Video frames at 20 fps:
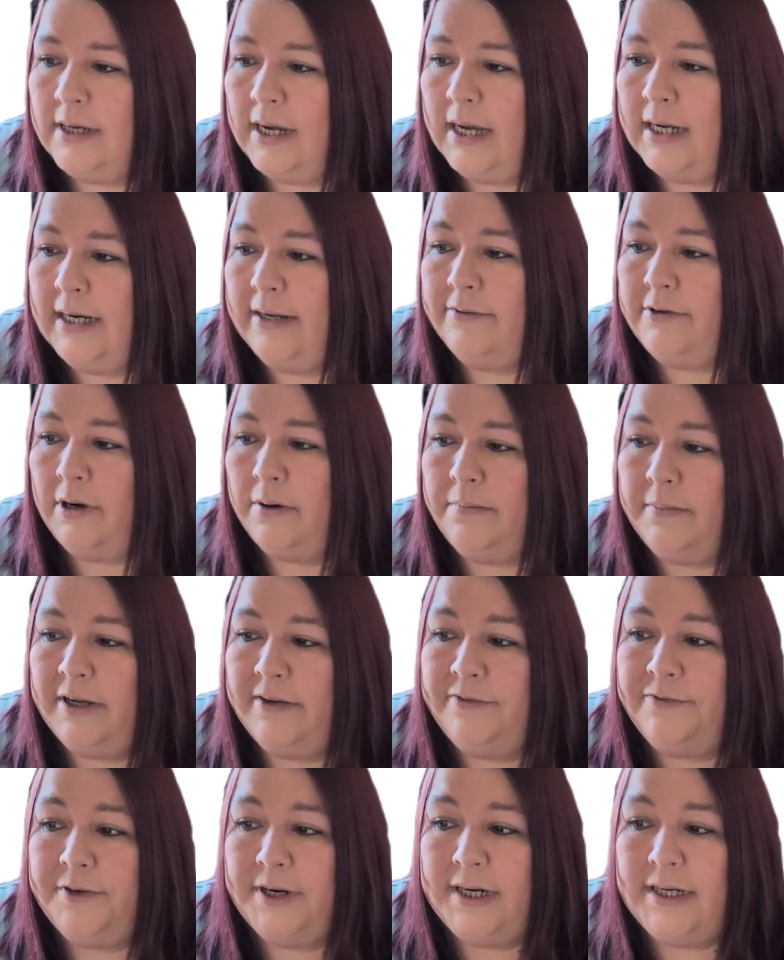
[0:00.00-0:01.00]
and I've got my
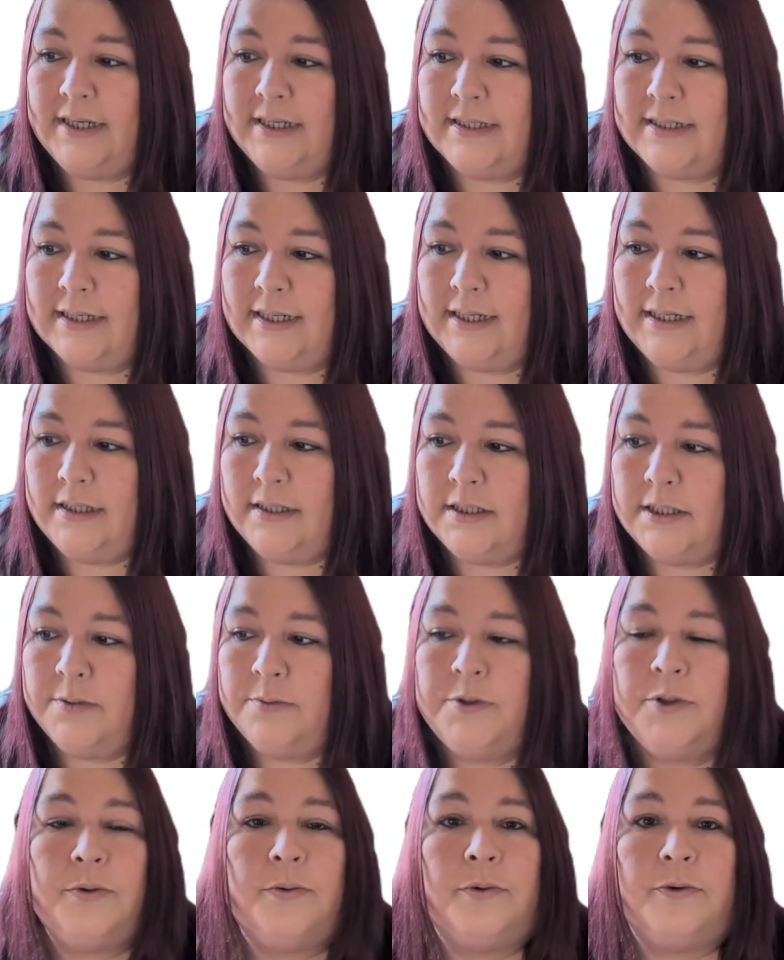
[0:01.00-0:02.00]
Friday
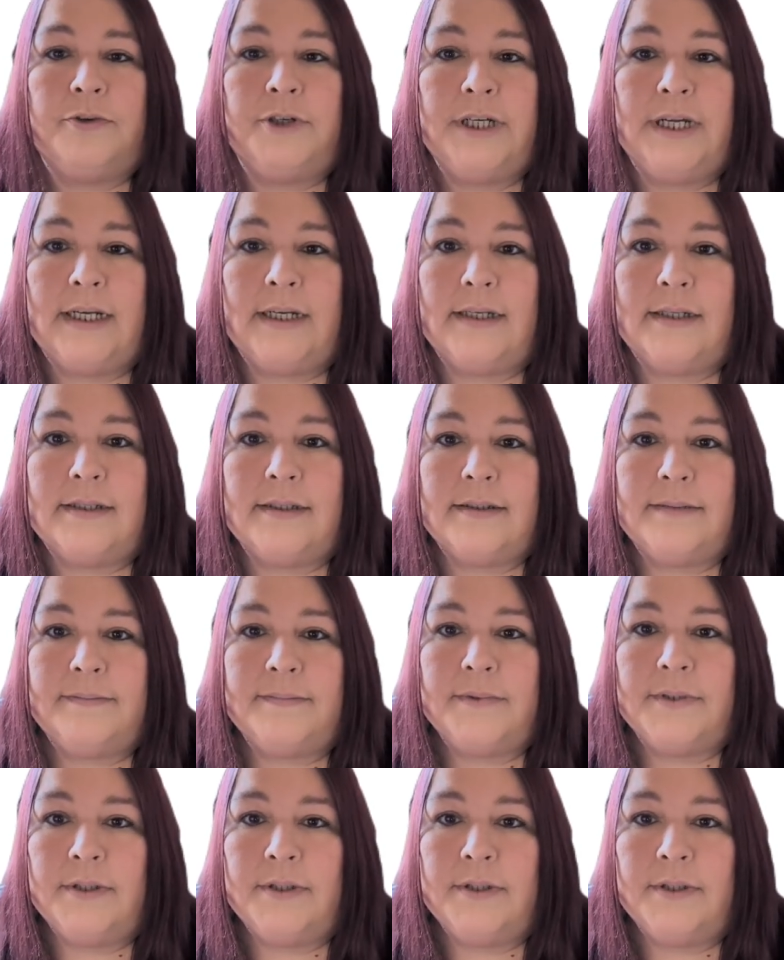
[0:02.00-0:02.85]
tutorials.